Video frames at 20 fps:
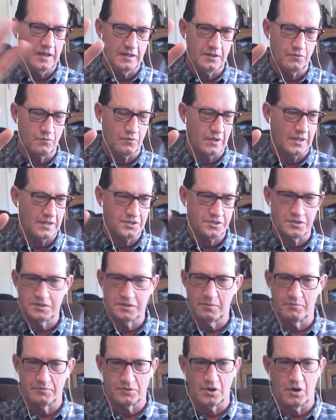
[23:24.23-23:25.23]
and, and the
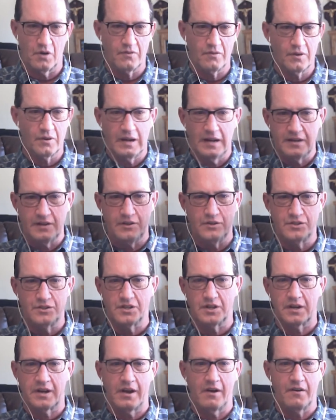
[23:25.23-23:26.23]
relationship was over,
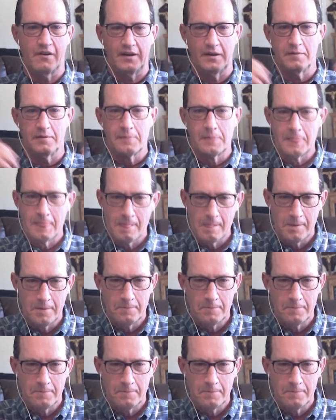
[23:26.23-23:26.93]
and you still carry it.